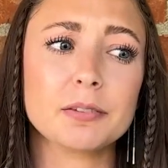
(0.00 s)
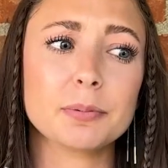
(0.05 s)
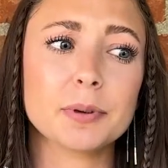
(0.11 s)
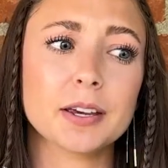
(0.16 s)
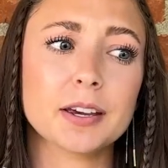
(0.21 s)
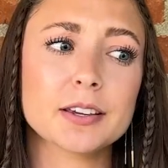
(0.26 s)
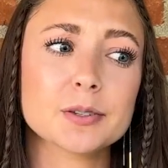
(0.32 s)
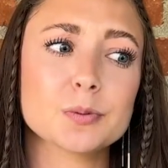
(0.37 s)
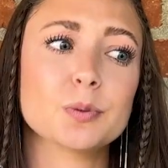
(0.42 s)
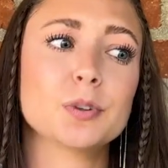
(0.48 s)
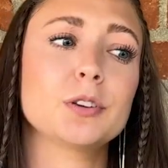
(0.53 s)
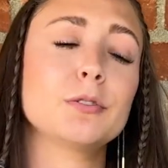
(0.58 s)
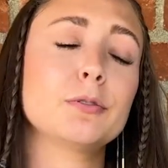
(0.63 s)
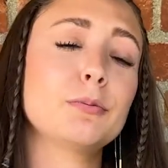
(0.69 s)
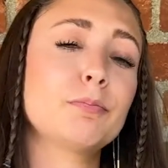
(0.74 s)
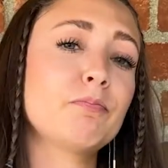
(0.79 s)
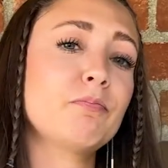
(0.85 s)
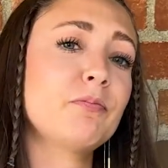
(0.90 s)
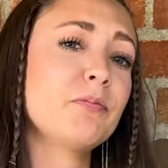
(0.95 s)
because when you
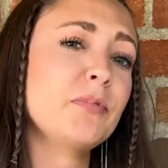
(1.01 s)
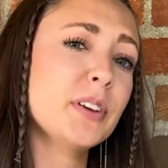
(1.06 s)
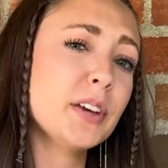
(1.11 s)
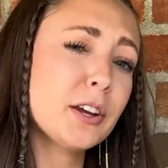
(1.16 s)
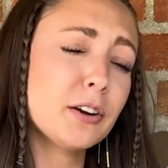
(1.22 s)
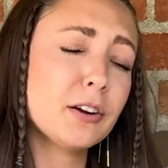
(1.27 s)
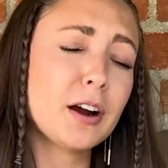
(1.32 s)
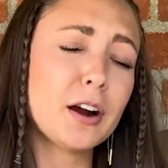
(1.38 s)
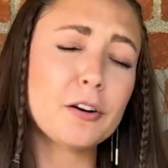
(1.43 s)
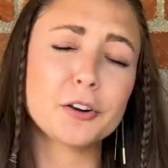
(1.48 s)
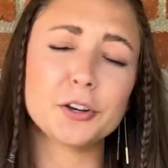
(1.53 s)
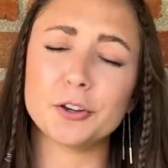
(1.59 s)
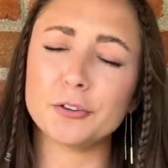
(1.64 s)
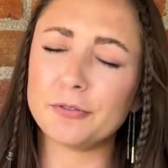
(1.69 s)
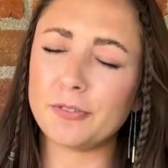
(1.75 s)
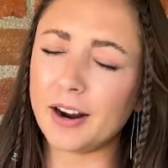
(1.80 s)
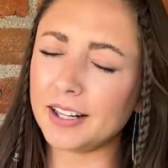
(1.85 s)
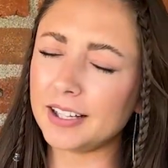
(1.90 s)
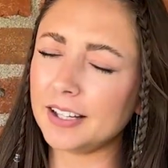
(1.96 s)
figure out and you
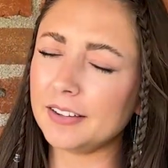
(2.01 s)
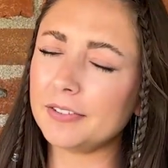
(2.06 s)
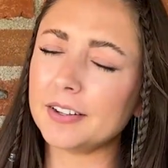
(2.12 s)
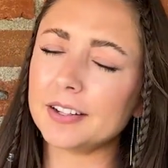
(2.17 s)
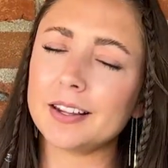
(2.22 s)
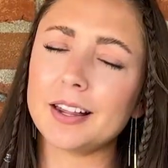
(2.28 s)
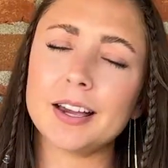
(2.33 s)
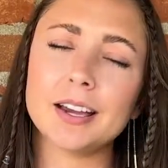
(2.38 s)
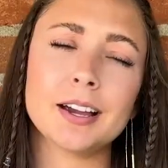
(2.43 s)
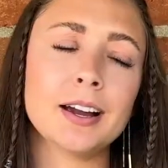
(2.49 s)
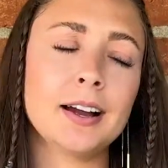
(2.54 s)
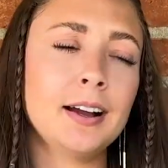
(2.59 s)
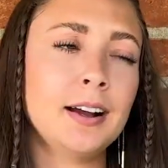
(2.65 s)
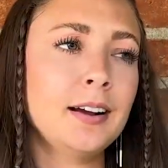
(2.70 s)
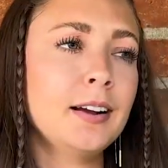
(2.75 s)
finally feel like